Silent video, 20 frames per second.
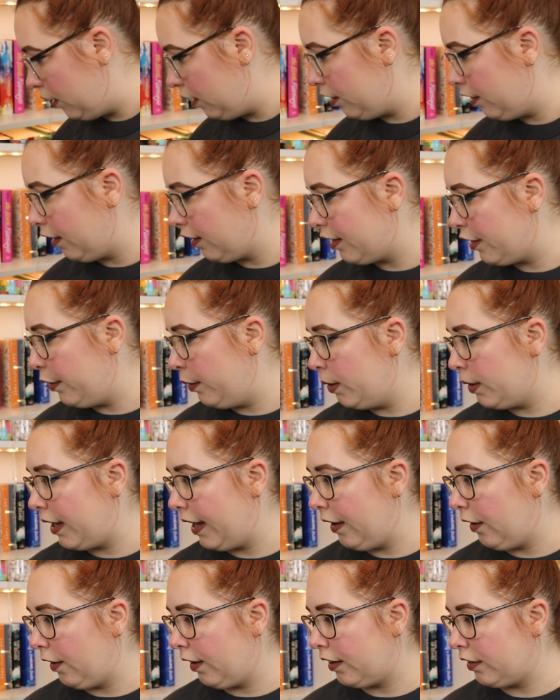the two
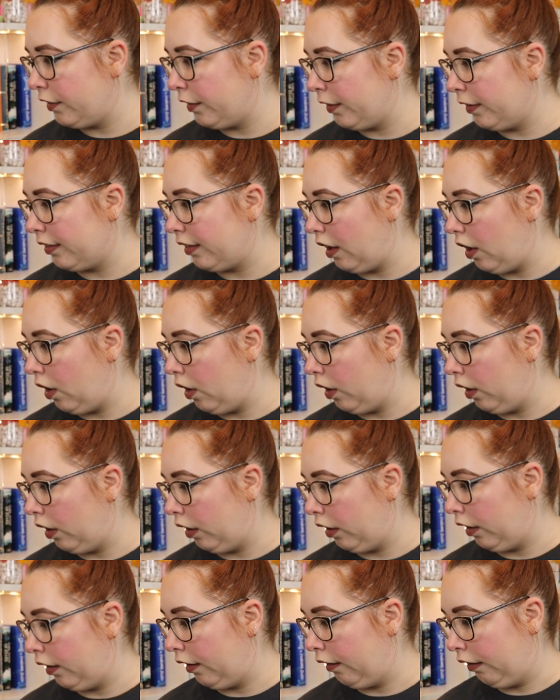characters
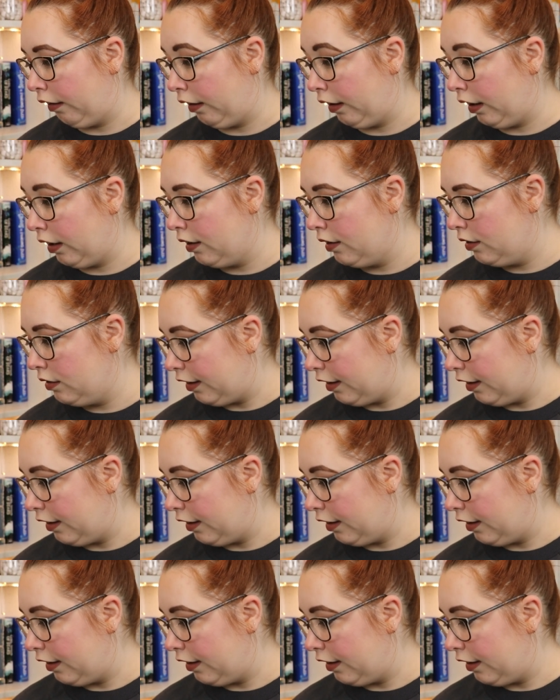are